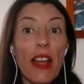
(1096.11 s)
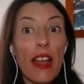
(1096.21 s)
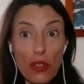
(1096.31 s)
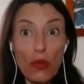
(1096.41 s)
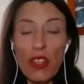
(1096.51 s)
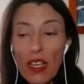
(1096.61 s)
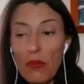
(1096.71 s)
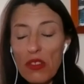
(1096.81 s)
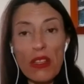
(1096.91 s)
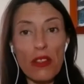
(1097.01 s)
So when they come
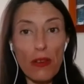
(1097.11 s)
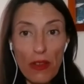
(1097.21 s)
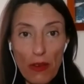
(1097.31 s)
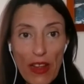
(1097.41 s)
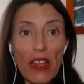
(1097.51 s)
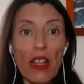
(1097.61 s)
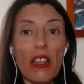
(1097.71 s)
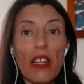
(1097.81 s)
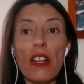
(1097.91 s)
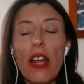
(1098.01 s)
to me, they're very
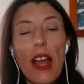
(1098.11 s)
clear.